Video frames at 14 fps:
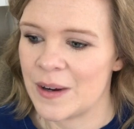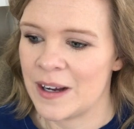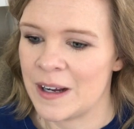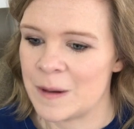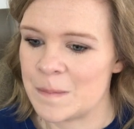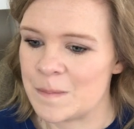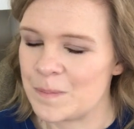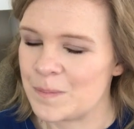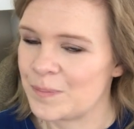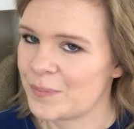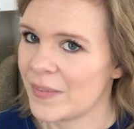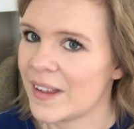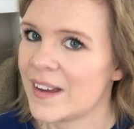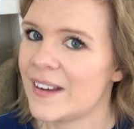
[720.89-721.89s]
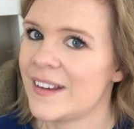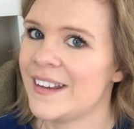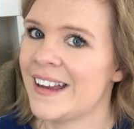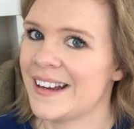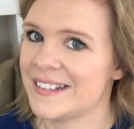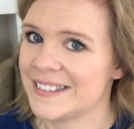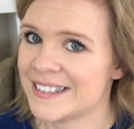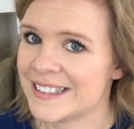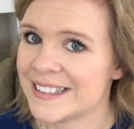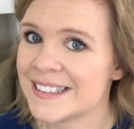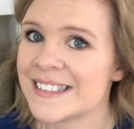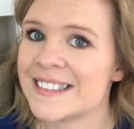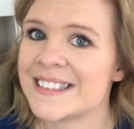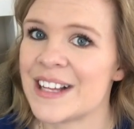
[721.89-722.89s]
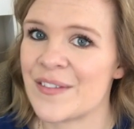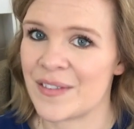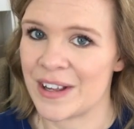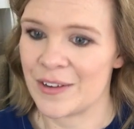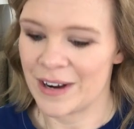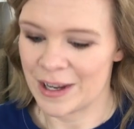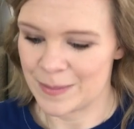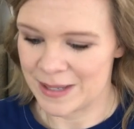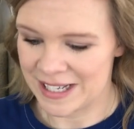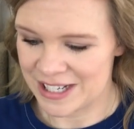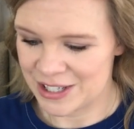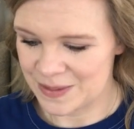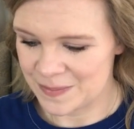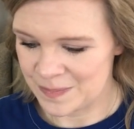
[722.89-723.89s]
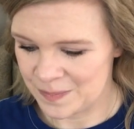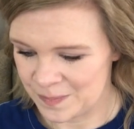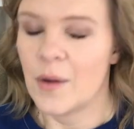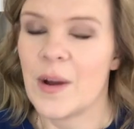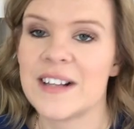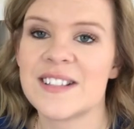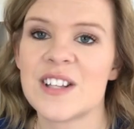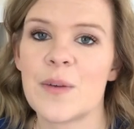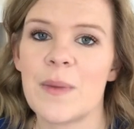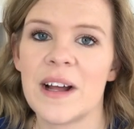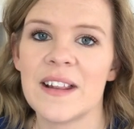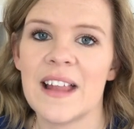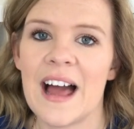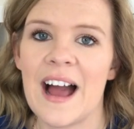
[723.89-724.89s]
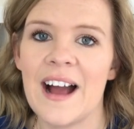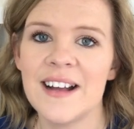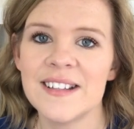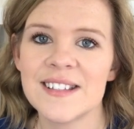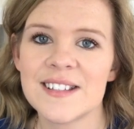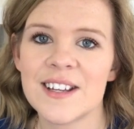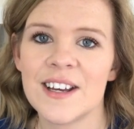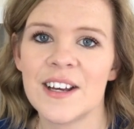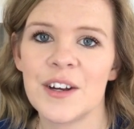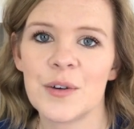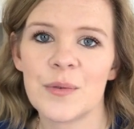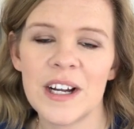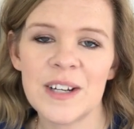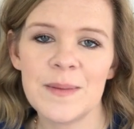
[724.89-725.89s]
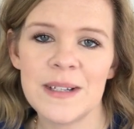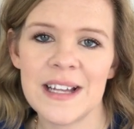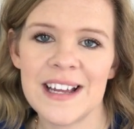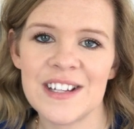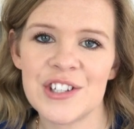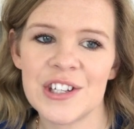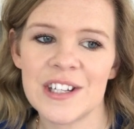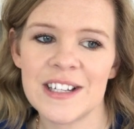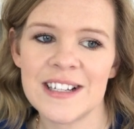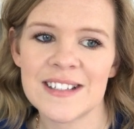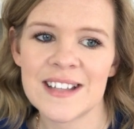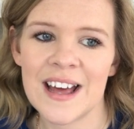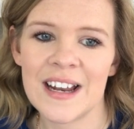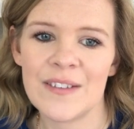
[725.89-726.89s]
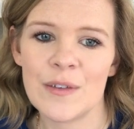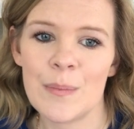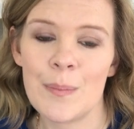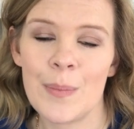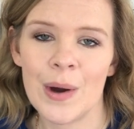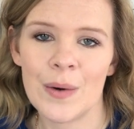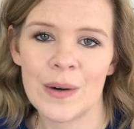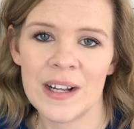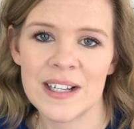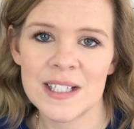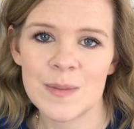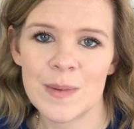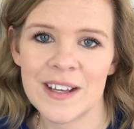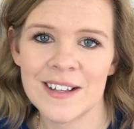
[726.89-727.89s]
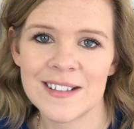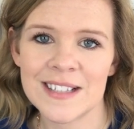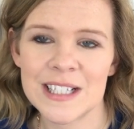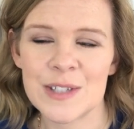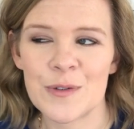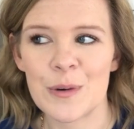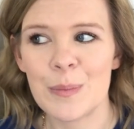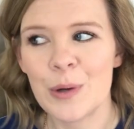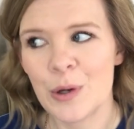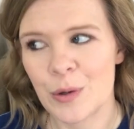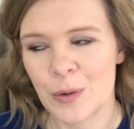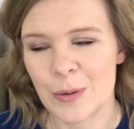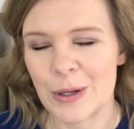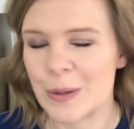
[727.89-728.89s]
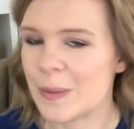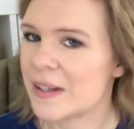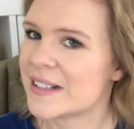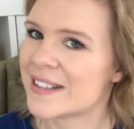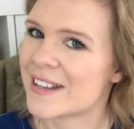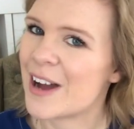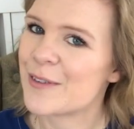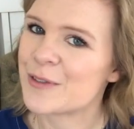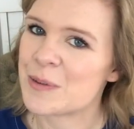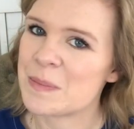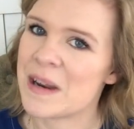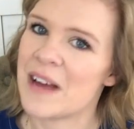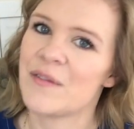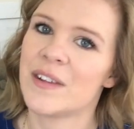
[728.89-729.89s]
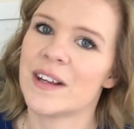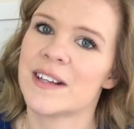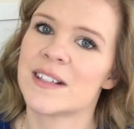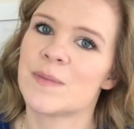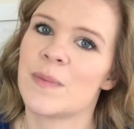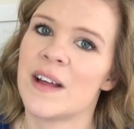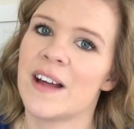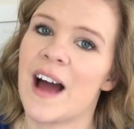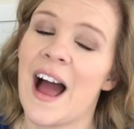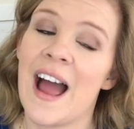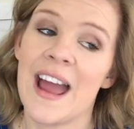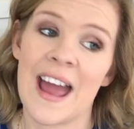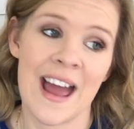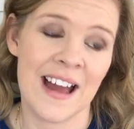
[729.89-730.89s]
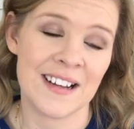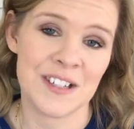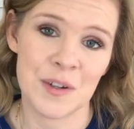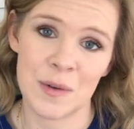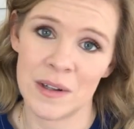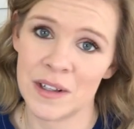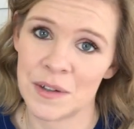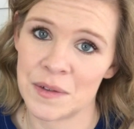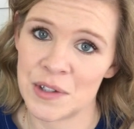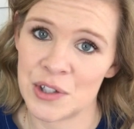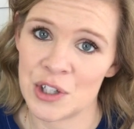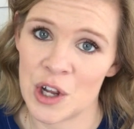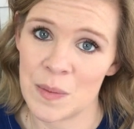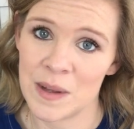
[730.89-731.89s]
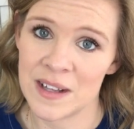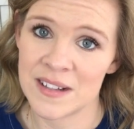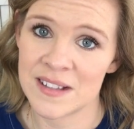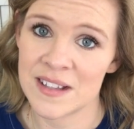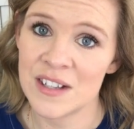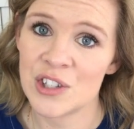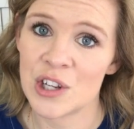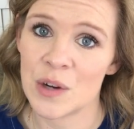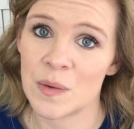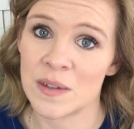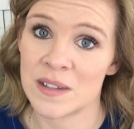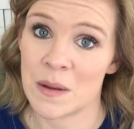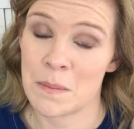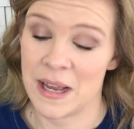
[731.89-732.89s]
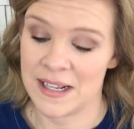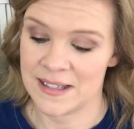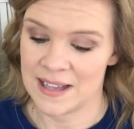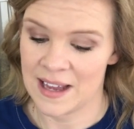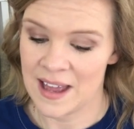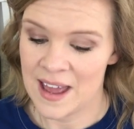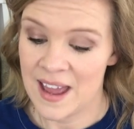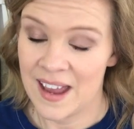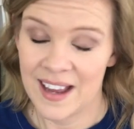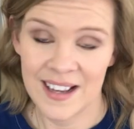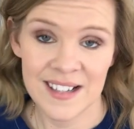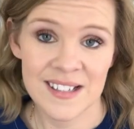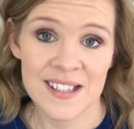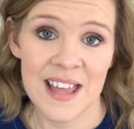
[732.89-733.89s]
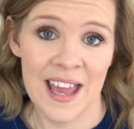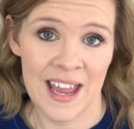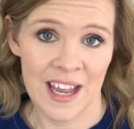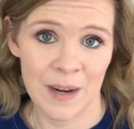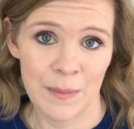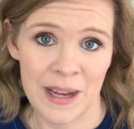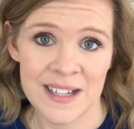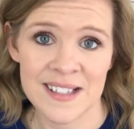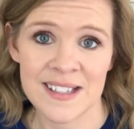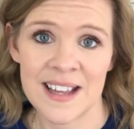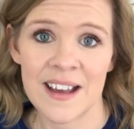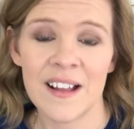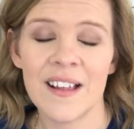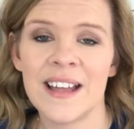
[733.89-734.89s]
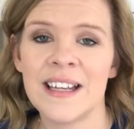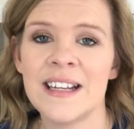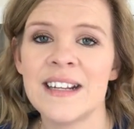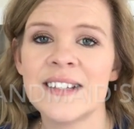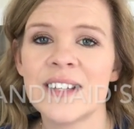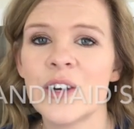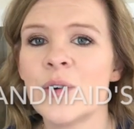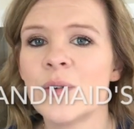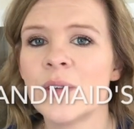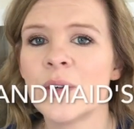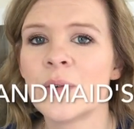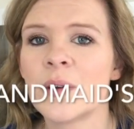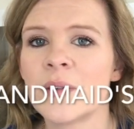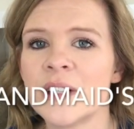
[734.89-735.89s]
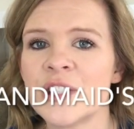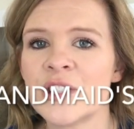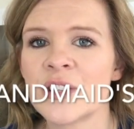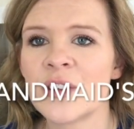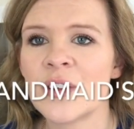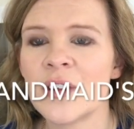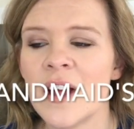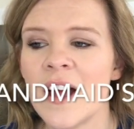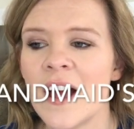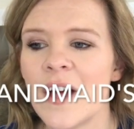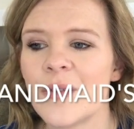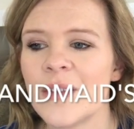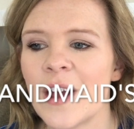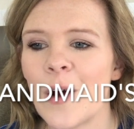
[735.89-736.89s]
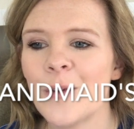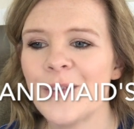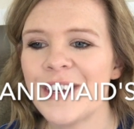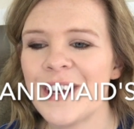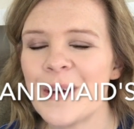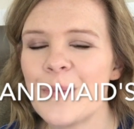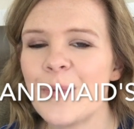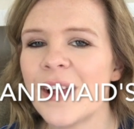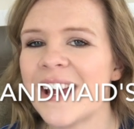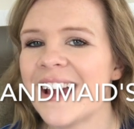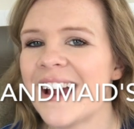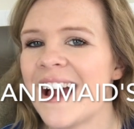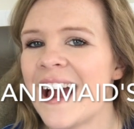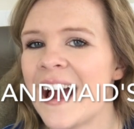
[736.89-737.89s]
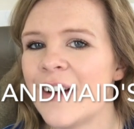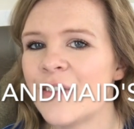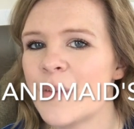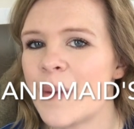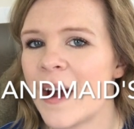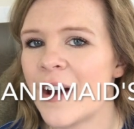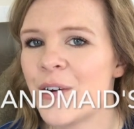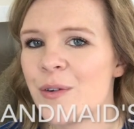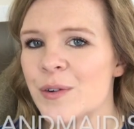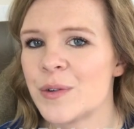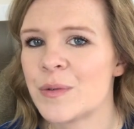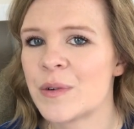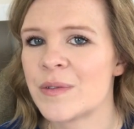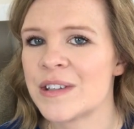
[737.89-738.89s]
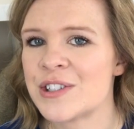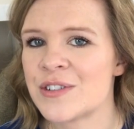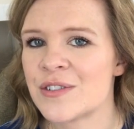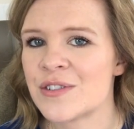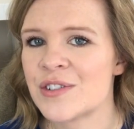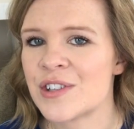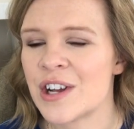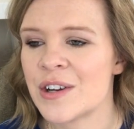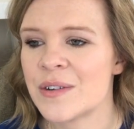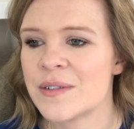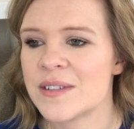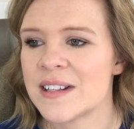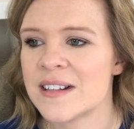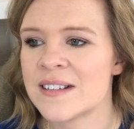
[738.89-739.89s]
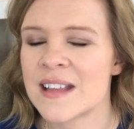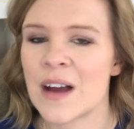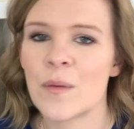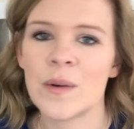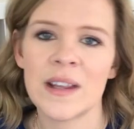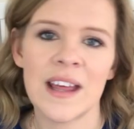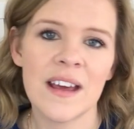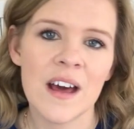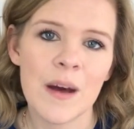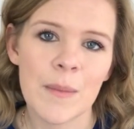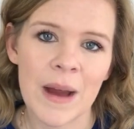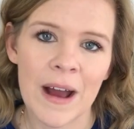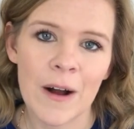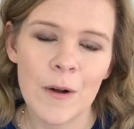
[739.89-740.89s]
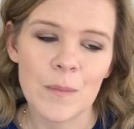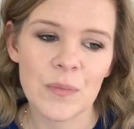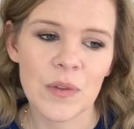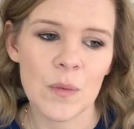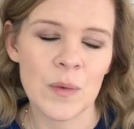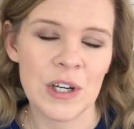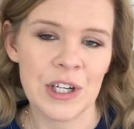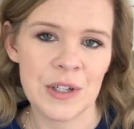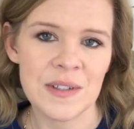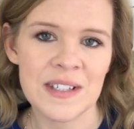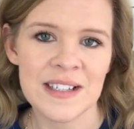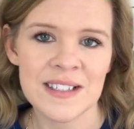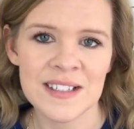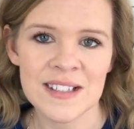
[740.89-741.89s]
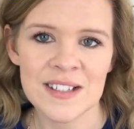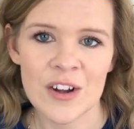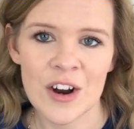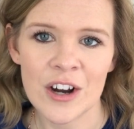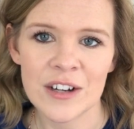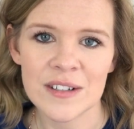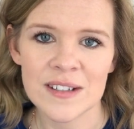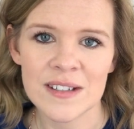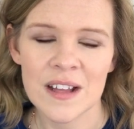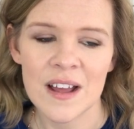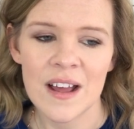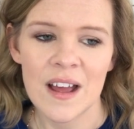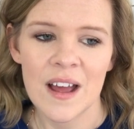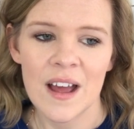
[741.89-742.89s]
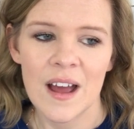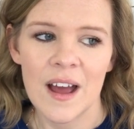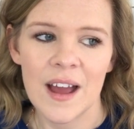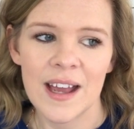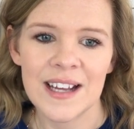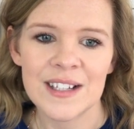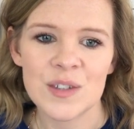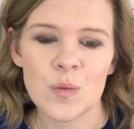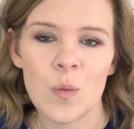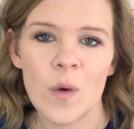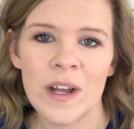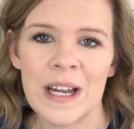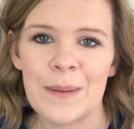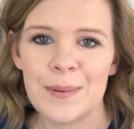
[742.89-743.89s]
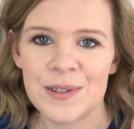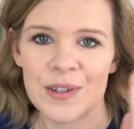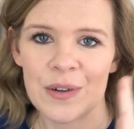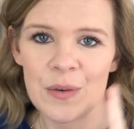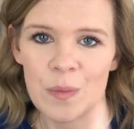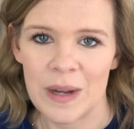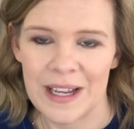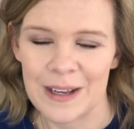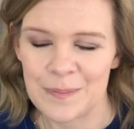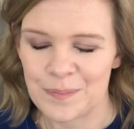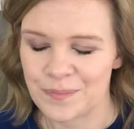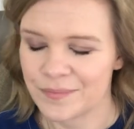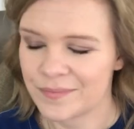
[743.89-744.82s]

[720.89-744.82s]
um, yeah, this is definitely a recommendation. Okay, so my last recommendation is kind of a bonus because it's from Hulu. It's not from Netflix, but I had to include the show because this show is amazing. It's The Handmaid's Tale, and it is a Hulu original. The only complaint I have about Hulu original shows is that when they come out, when a new season starts, it's one episode a week,